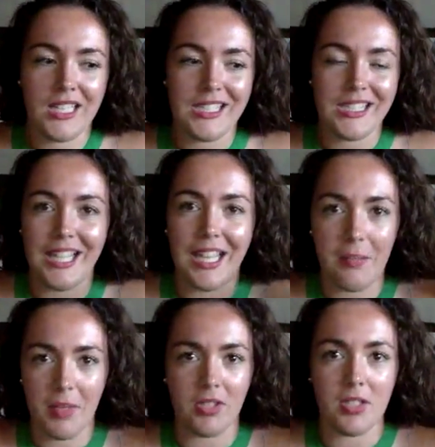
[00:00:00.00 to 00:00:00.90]
let
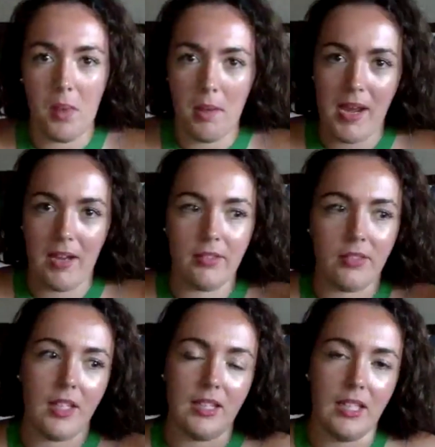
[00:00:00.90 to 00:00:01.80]
it melt in my mouth.
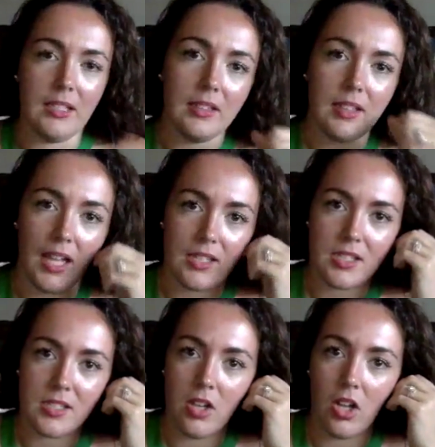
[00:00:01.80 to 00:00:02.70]
And then
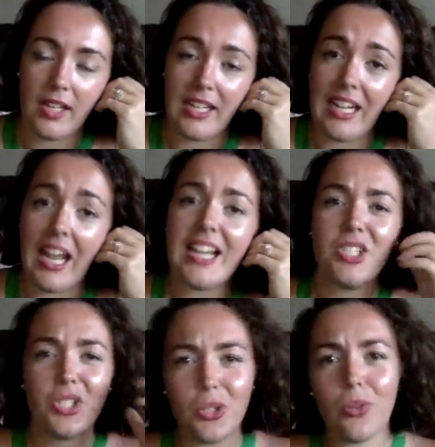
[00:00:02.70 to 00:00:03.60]
that's all I need. I
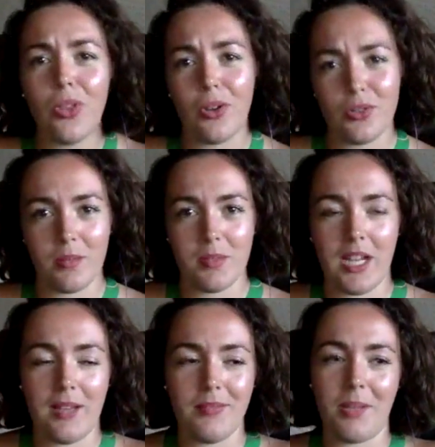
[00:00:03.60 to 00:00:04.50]
do though.
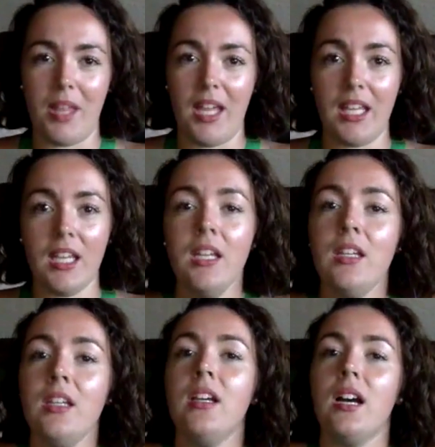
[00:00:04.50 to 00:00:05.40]
Sometimes I'm like,
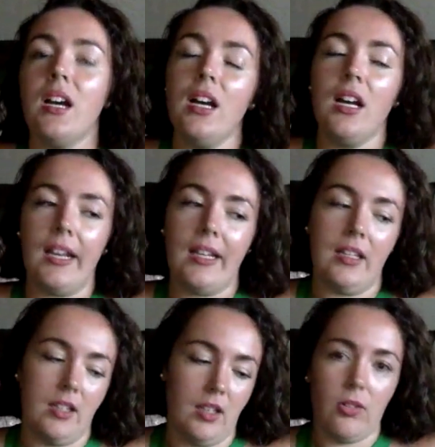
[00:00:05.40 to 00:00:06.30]
I
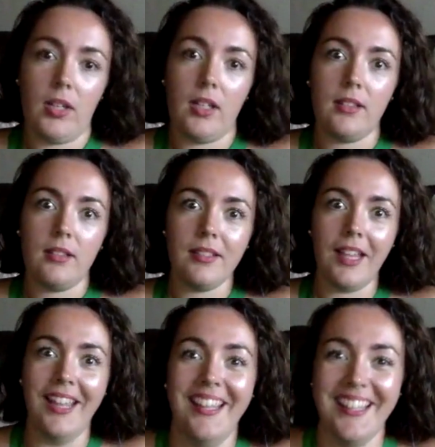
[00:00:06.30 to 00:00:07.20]
need a donut.
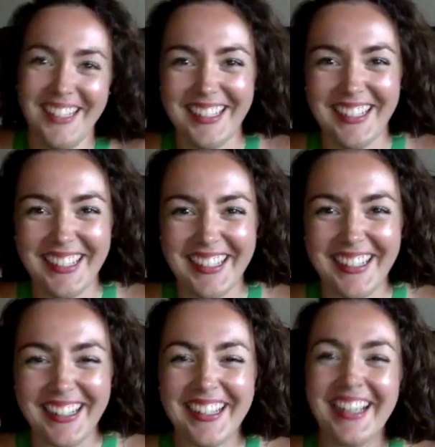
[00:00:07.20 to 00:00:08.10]

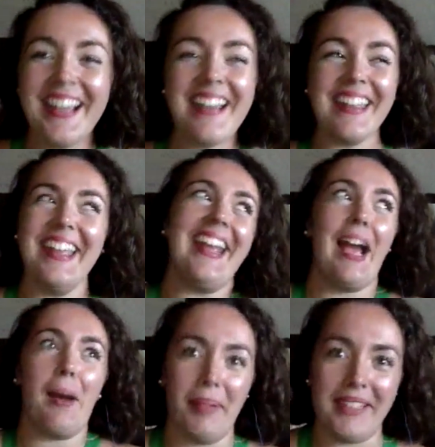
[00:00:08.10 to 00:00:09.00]
Yeah. It
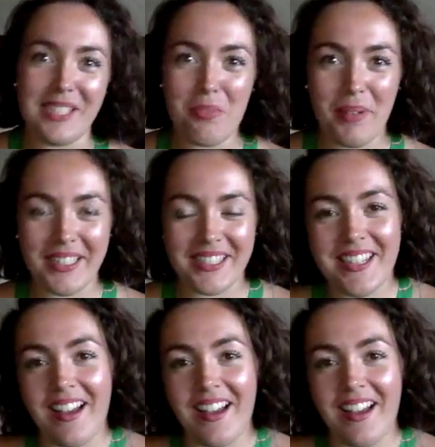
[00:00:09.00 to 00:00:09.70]
happens, but it's